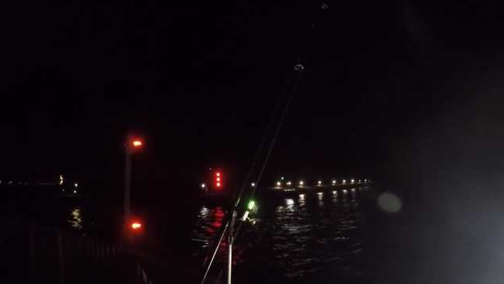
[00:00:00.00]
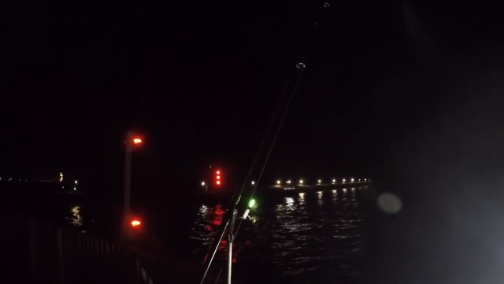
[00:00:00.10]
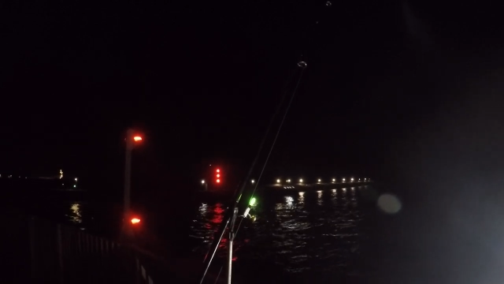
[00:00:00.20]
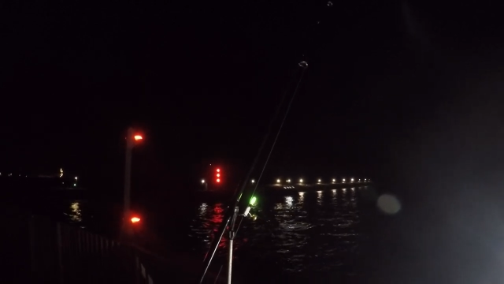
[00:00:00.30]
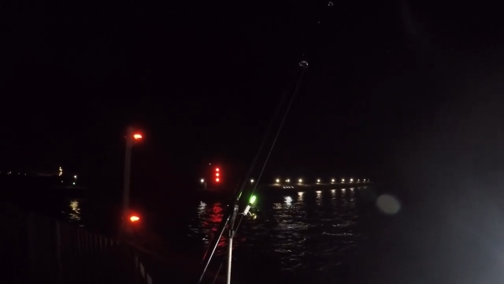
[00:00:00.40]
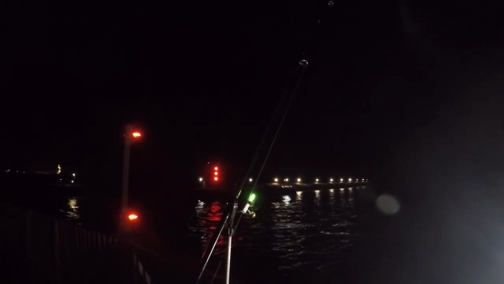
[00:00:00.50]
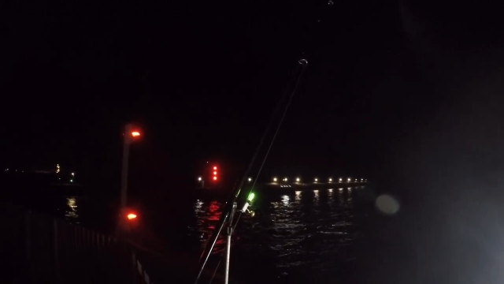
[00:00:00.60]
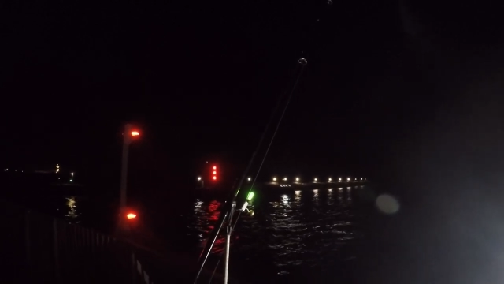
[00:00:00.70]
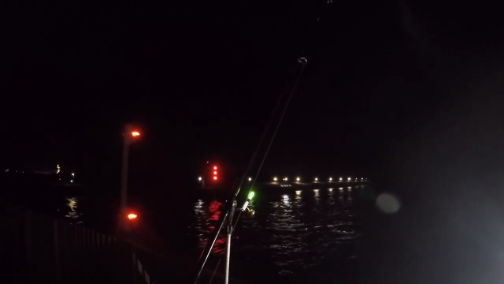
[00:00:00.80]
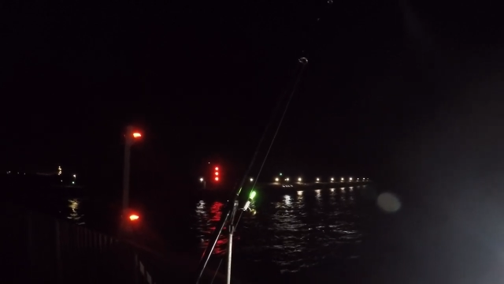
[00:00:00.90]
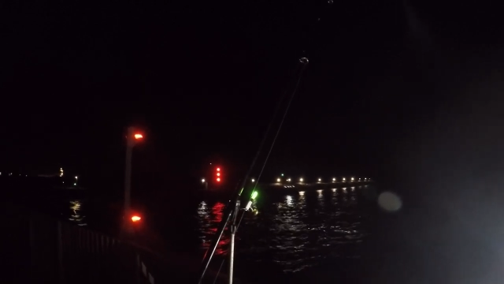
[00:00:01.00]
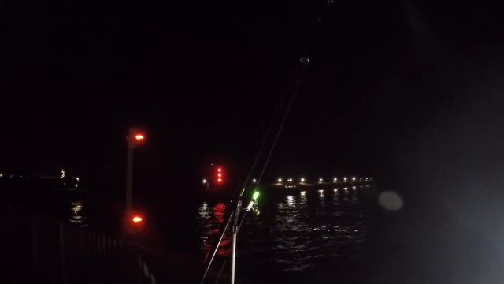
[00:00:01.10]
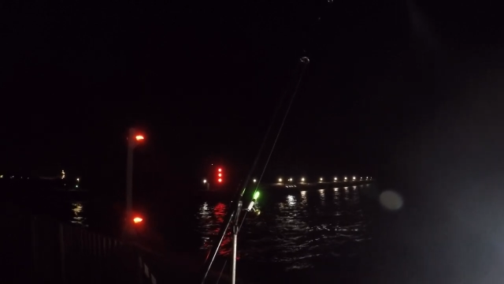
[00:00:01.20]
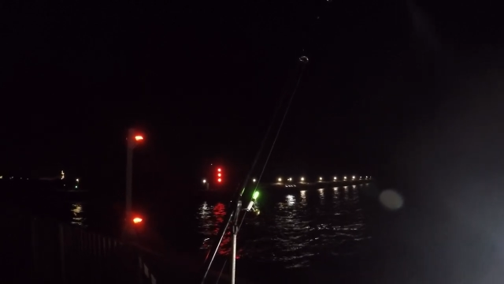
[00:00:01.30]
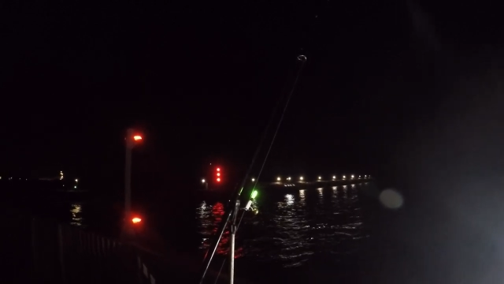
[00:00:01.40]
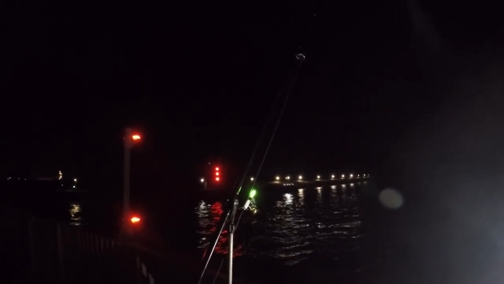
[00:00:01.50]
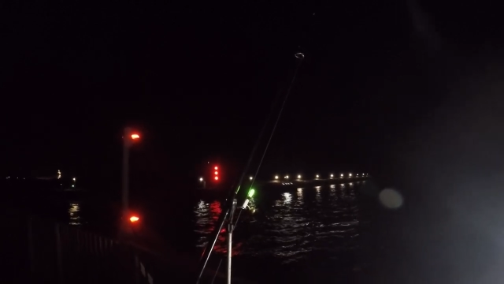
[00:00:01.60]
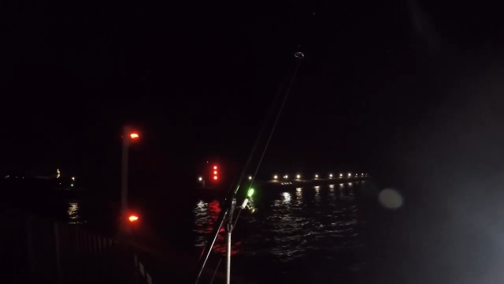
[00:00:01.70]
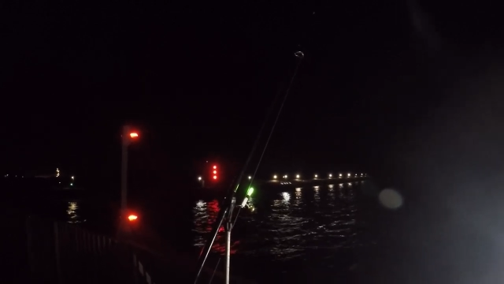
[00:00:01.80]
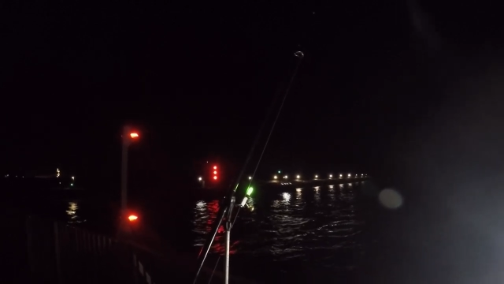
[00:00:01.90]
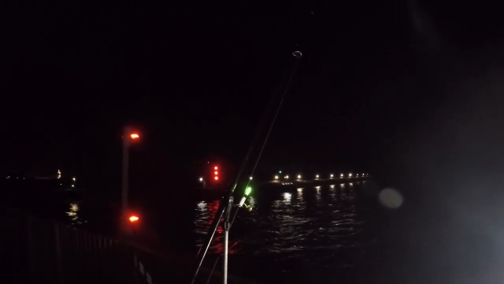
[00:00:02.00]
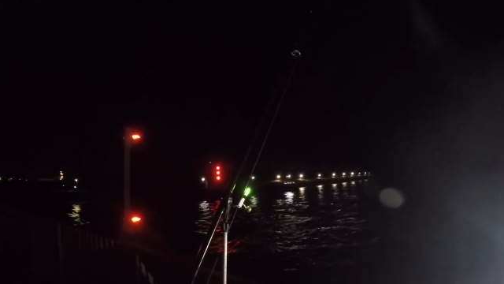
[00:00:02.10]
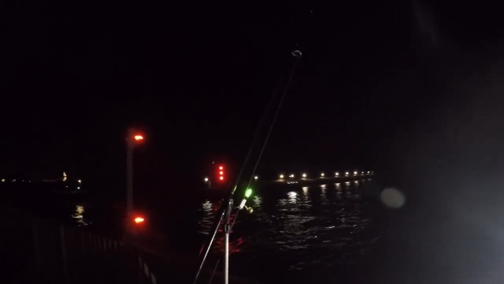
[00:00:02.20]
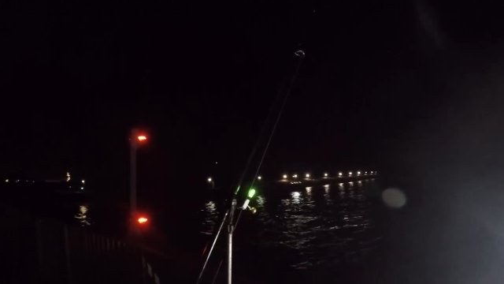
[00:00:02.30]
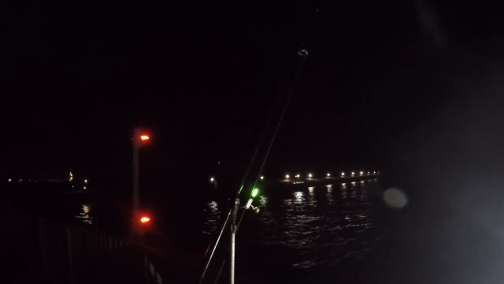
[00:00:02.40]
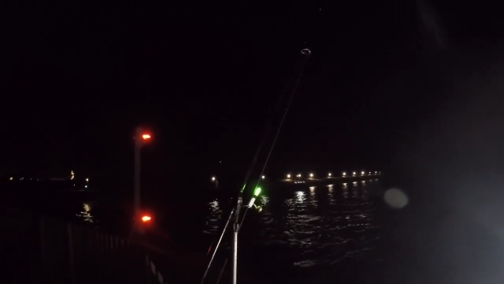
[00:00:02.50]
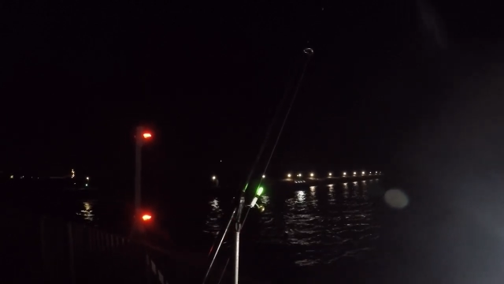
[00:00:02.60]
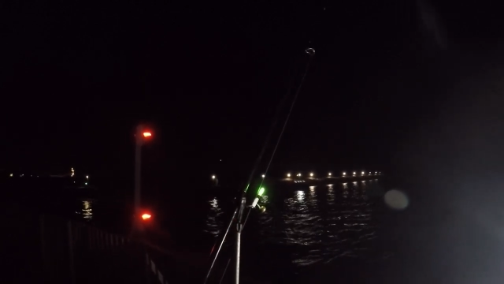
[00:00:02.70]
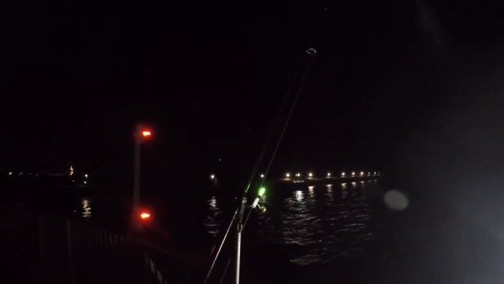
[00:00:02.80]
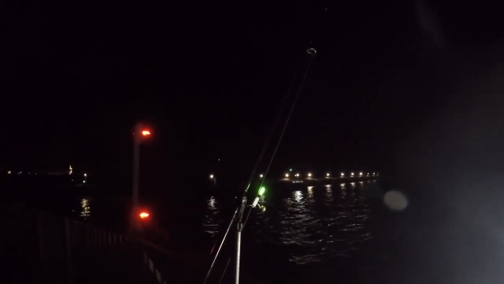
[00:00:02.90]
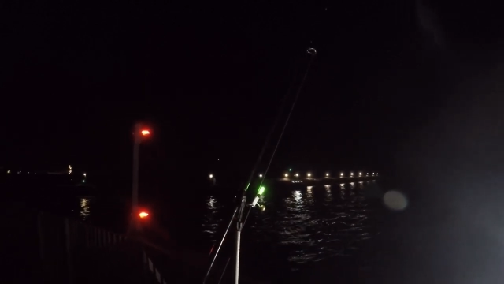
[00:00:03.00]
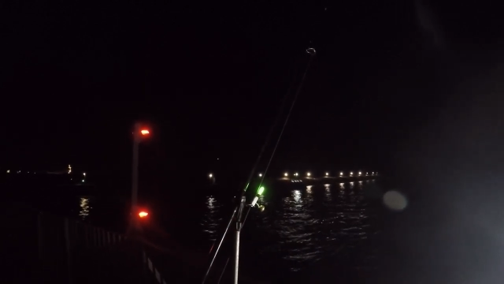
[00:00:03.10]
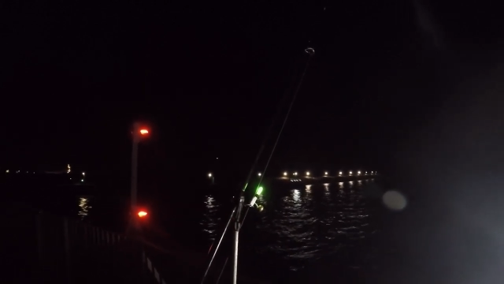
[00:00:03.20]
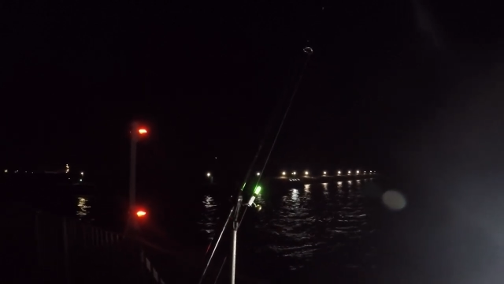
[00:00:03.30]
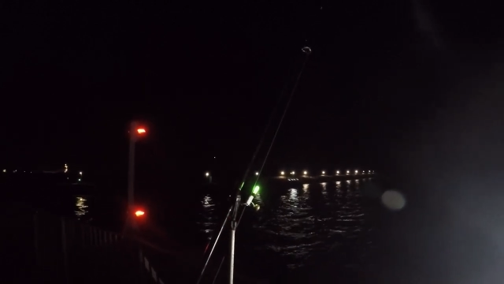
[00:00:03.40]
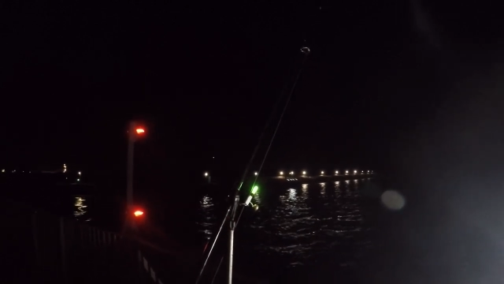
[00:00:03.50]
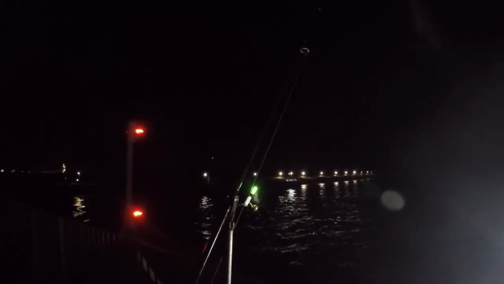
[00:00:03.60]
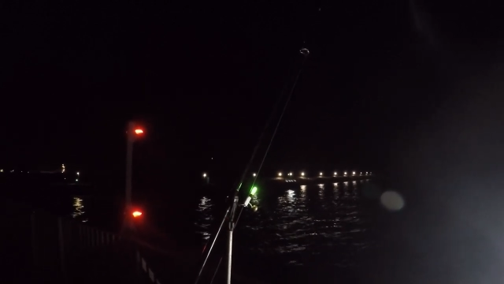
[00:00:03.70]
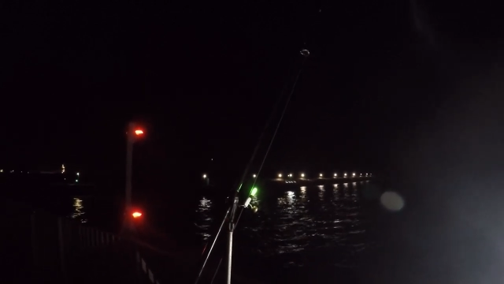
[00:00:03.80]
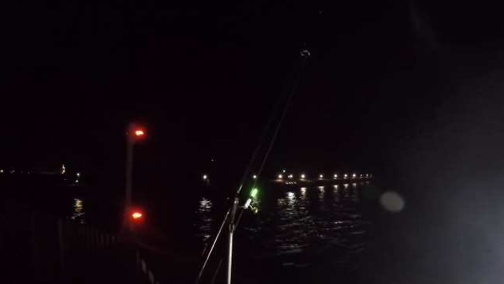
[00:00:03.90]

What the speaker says: No face is visible, so there are no lips to read.